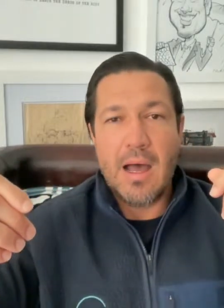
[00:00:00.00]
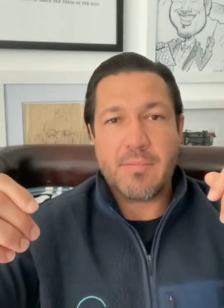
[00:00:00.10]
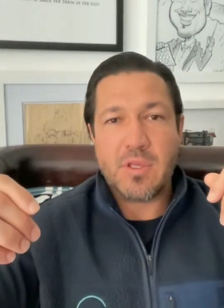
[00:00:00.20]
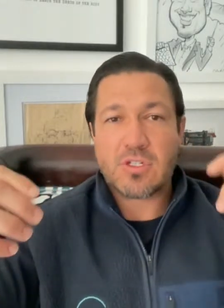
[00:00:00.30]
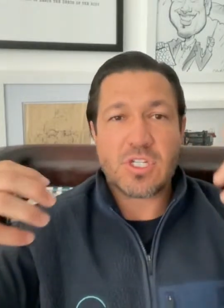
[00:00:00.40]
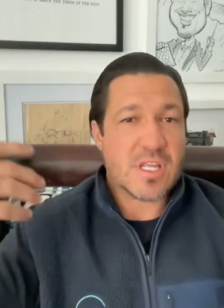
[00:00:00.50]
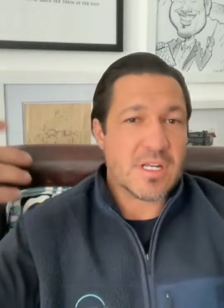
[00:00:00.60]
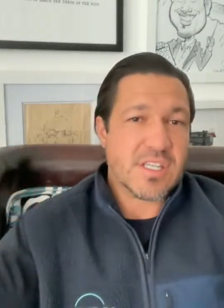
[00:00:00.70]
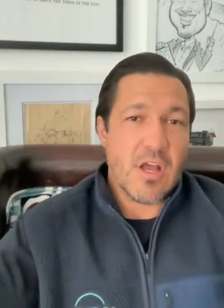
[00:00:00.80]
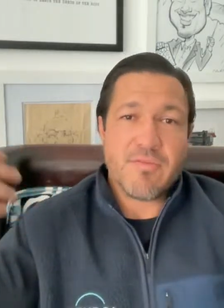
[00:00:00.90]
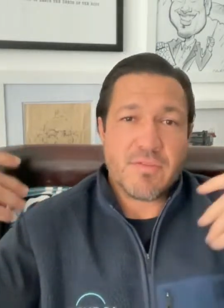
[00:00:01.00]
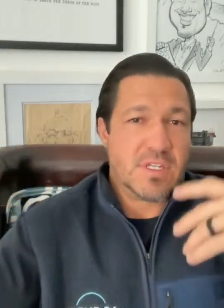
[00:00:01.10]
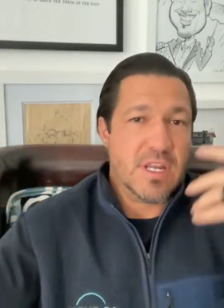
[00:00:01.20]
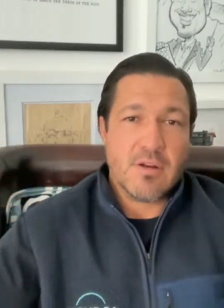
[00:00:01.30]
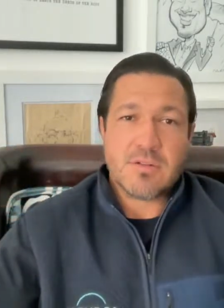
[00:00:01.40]
You're just going
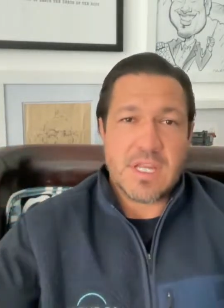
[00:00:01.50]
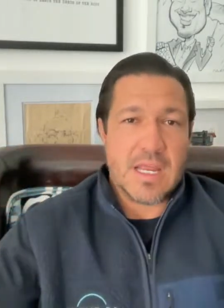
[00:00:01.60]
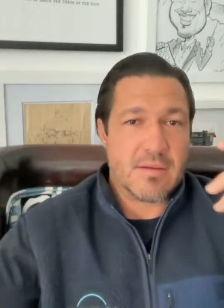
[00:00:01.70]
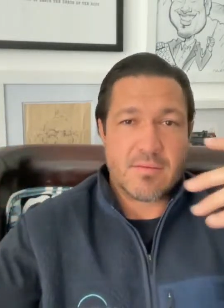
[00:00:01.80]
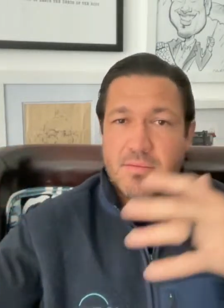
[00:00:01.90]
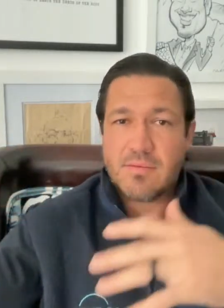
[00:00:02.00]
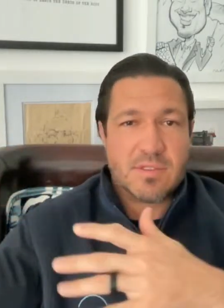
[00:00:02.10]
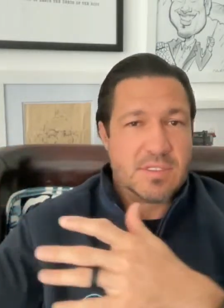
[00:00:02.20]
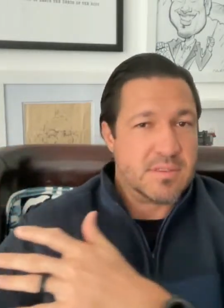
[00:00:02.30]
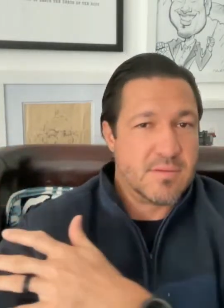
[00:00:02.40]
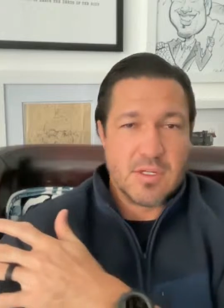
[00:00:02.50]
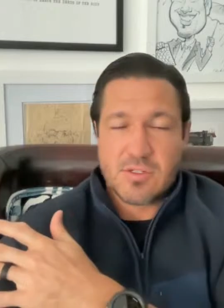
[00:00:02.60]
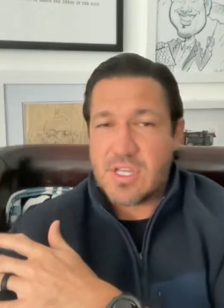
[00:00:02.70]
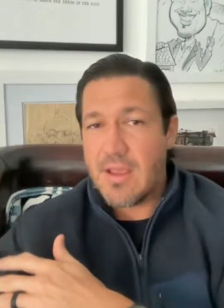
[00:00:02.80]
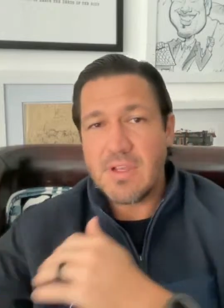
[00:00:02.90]
to take your
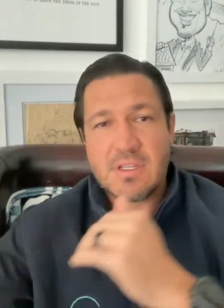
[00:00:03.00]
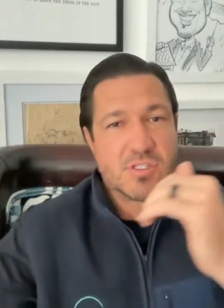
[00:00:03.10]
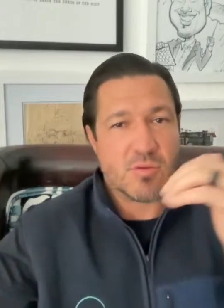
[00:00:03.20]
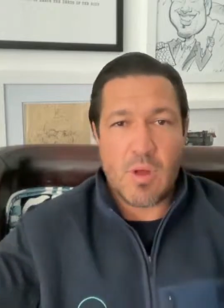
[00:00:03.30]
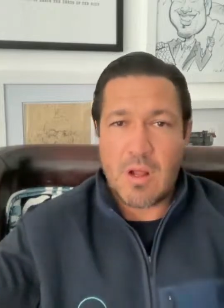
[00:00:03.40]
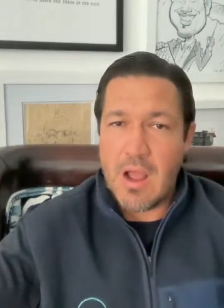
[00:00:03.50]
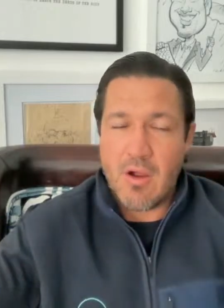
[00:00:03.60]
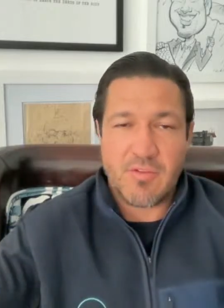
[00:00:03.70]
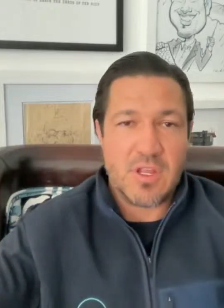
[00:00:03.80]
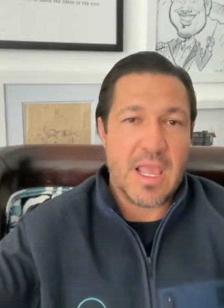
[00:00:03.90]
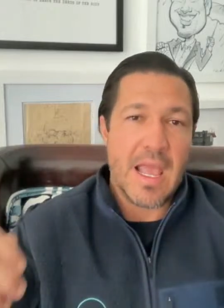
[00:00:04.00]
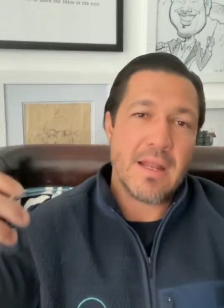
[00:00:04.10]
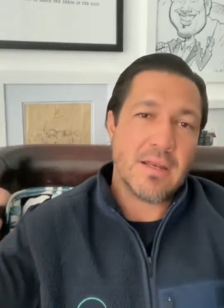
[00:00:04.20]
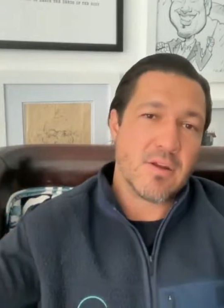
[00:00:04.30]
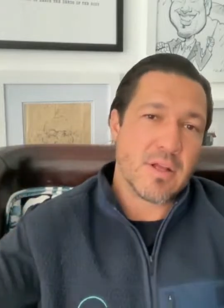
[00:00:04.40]
savings or however you
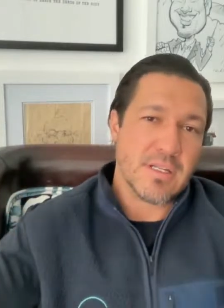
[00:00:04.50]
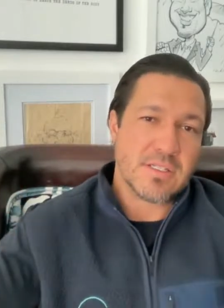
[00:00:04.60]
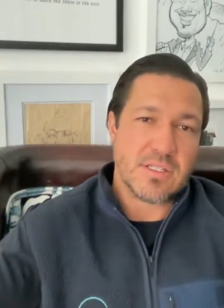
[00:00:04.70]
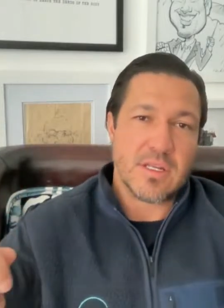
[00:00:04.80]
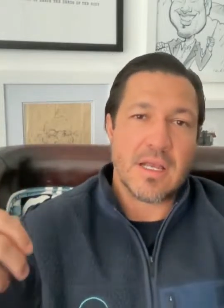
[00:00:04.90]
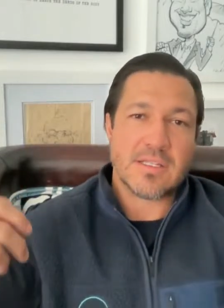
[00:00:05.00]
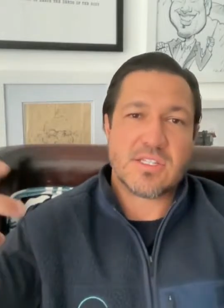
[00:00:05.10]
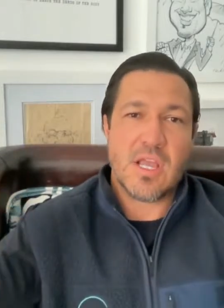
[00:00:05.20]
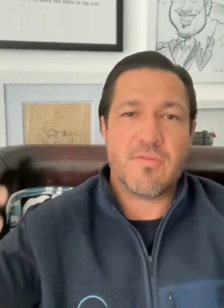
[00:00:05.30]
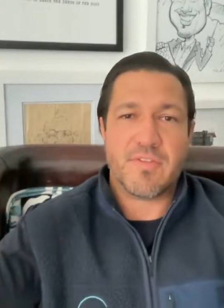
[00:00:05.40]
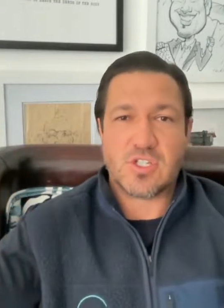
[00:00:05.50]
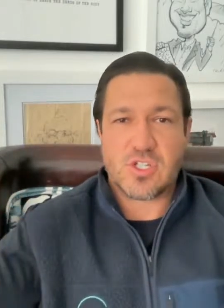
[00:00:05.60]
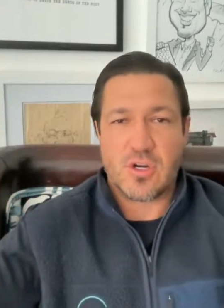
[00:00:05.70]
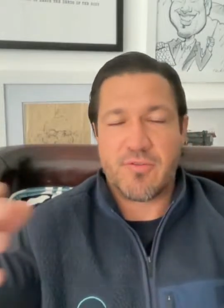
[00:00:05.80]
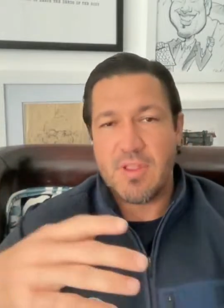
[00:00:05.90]
can, and you're going to
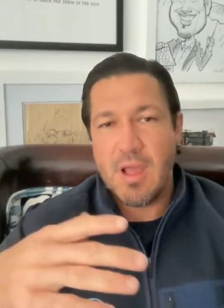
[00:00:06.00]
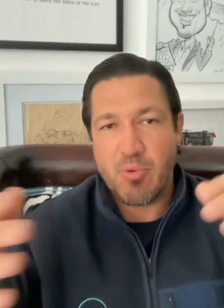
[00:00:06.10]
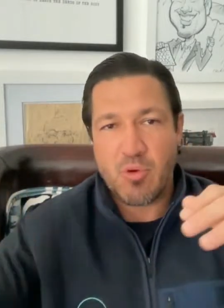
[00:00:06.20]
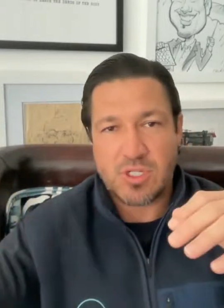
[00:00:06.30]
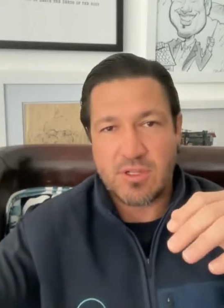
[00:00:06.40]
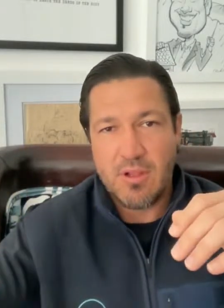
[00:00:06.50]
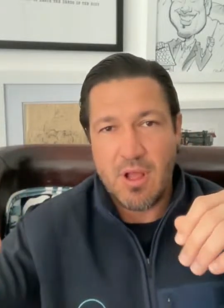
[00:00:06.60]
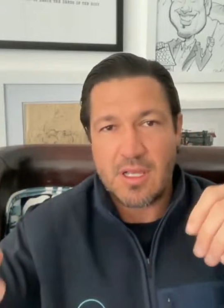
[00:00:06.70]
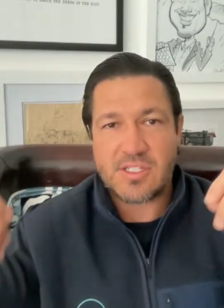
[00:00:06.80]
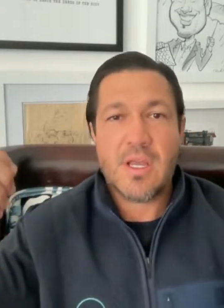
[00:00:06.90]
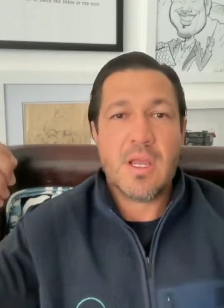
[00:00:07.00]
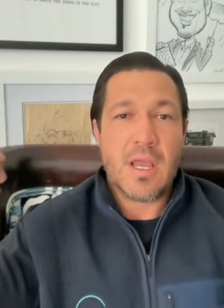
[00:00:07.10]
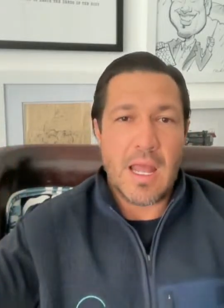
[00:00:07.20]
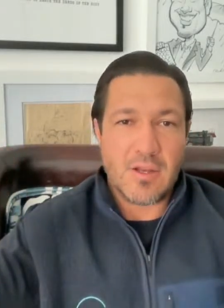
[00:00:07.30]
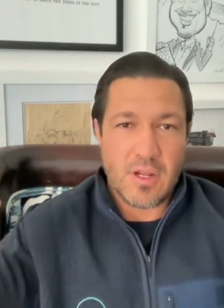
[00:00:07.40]
self-insure for that portion of the loss,
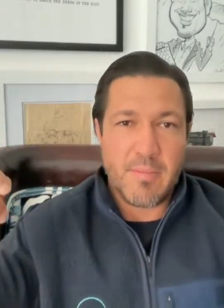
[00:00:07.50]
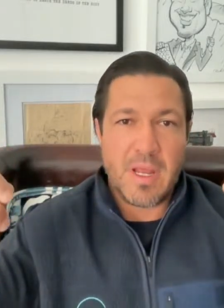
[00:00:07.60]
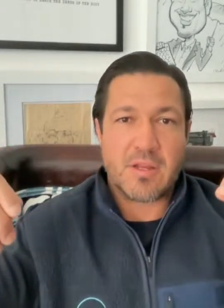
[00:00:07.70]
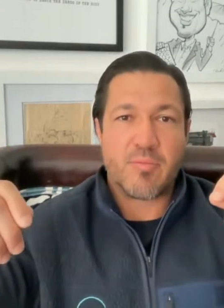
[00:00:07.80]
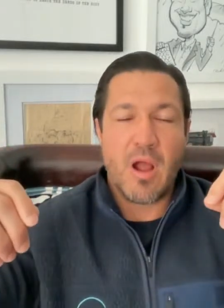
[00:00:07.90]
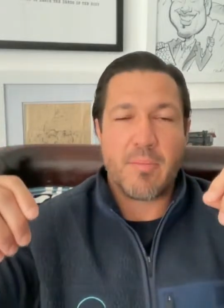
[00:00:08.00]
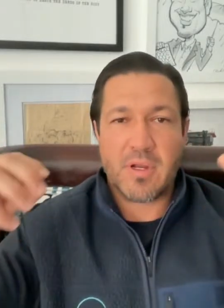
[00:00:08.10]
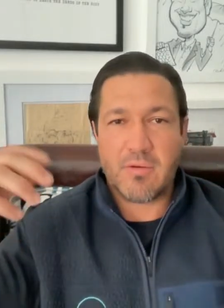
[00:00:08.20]
and you're going to make your property